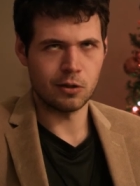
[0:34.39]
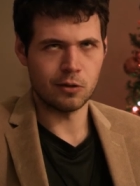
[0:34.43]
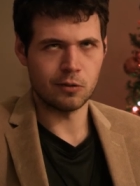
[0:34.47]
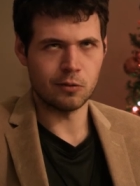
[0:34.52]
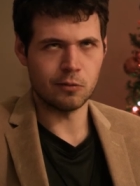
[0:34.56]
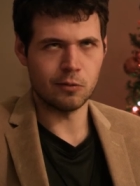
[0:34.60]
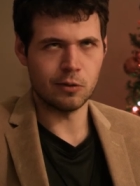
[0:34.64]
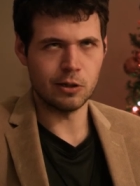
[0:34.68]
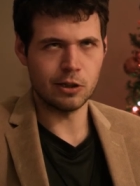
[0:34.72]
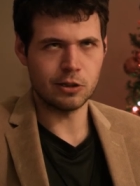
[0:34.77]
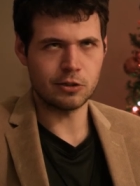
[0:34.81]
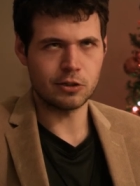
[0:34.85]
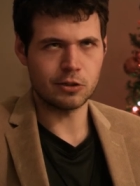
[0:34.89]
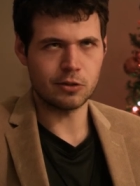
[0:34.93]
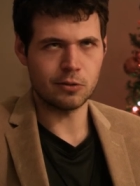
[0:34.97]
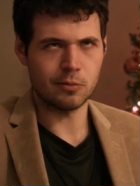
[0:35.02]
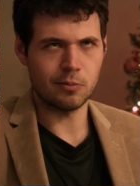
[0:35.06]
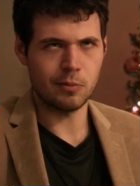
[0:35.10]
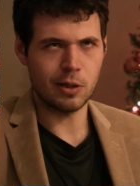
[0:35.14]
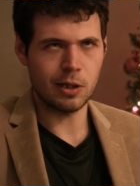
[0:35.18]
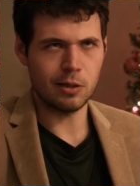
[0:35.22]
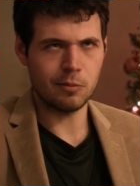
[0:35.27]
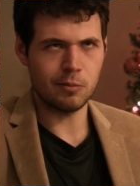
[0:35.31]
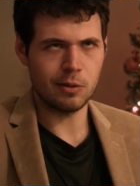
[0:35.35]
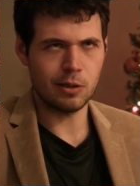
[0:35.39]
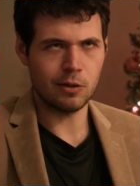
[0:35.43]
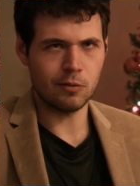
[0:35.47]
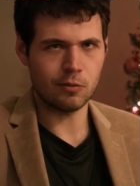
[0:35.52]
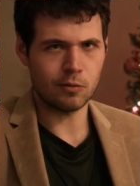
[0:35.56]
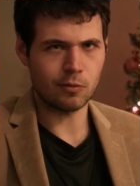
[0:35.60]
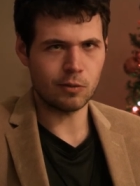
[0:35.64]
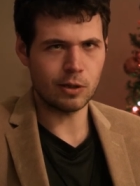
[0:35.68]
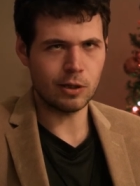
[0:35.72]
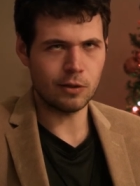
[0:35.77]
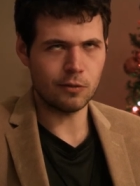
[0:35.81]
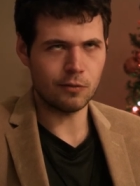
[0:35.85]
which made me
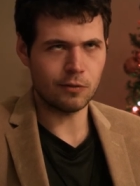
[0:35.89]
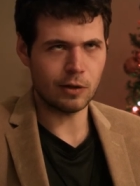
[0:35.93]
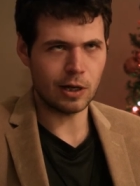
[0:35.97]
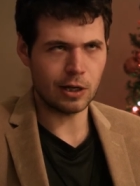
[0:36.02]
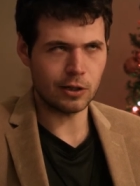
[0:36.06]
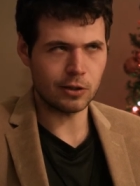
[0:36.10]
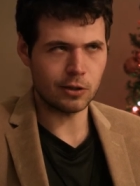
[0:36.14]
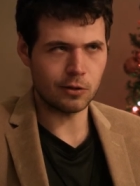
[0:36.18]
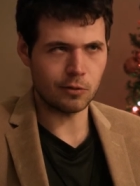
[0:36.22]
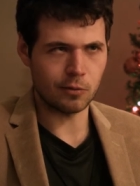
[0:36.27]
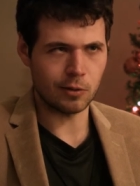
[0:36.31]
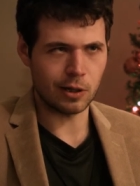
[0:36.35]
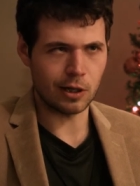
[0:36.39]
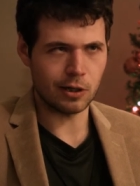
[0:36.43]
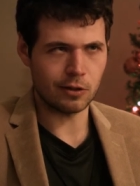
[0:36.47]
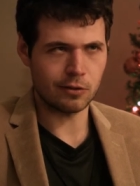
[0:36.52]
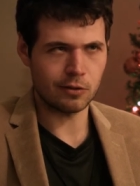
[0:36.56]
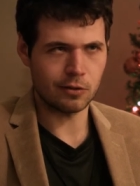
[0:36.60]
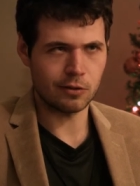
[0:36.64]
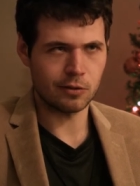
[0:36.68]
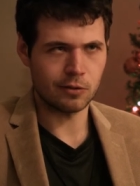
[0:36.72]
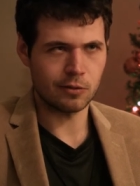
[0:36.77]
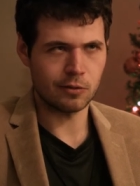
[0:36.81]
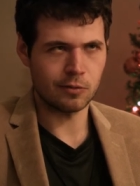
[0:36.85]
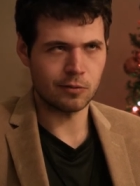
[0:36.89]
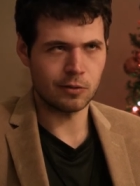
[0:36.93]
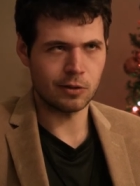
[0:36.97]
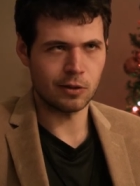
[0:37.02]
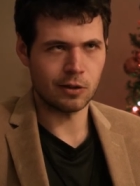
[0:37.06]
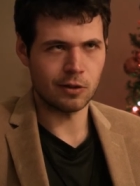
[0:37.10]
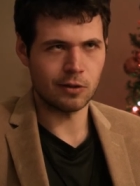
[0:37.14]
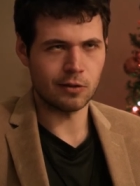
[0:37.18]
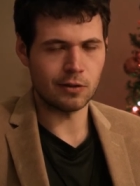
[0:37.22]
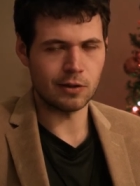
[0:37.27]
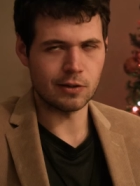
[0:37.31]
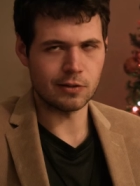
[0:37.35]
reevaluate
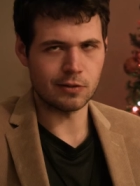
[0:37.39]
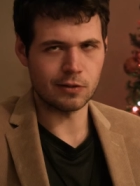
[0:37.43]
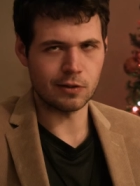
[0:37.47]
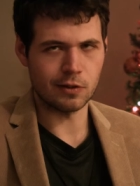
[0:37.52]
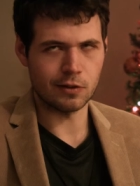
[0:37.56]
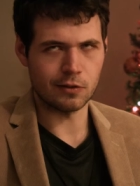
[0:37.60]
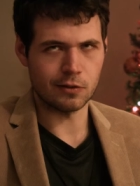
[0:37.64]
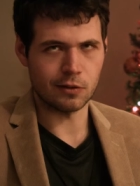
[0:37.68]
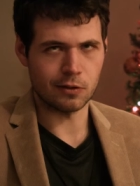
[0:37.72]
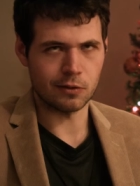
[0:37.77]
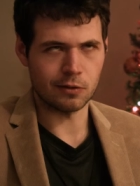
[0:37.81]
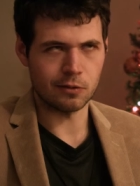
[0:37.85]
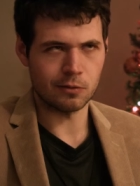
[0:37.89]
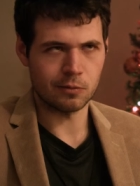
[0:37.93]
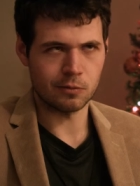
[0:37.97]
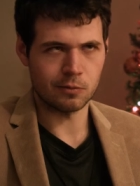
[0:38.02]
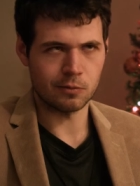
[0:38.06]
this season.